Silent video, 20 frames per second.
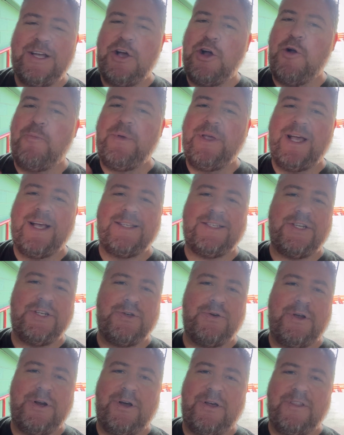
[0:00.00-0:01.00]
Hope you guys
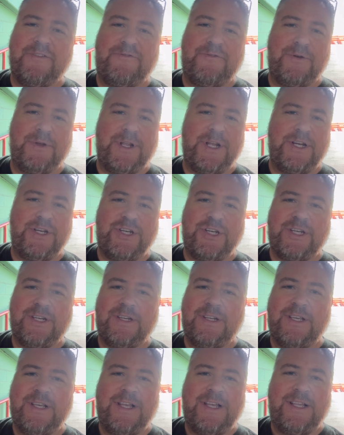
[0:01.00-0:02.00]
enjoyed all the footage.
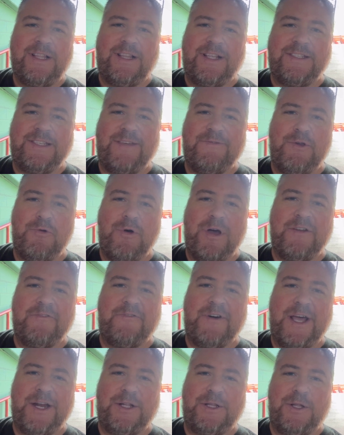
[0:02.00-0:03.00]
Let's give you one
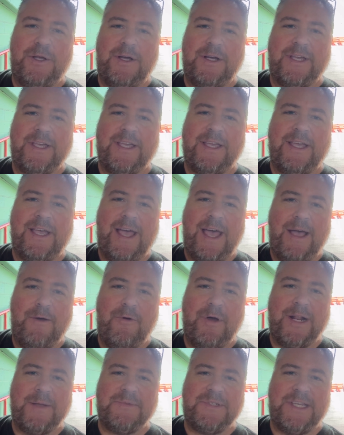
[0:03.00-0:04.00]
final look at
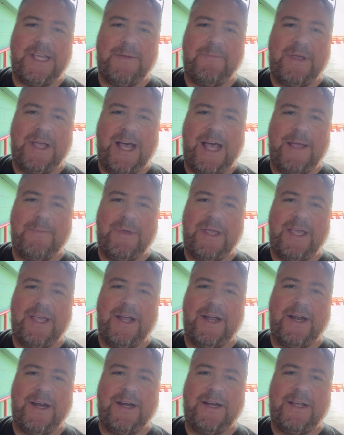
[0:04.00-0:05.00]
what I'm seeing behind me
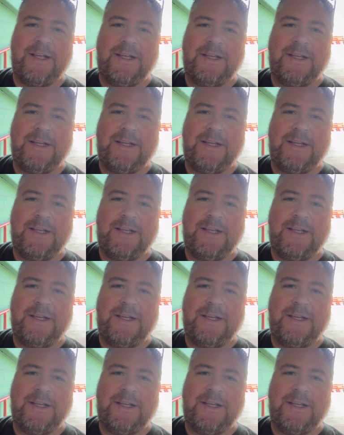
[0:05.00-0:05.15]
here.